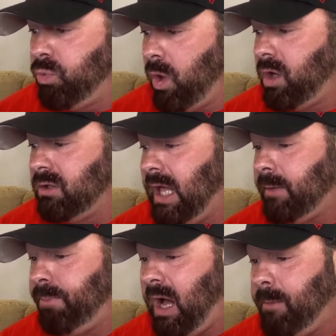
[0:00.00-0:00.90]

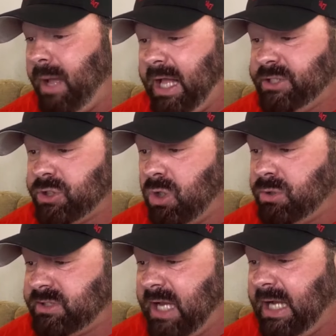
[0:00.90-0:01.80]
Warrior-like pop,
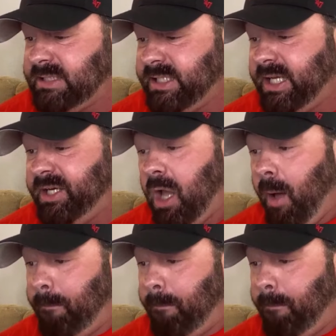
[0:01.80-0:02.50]
Angelo's tagged in.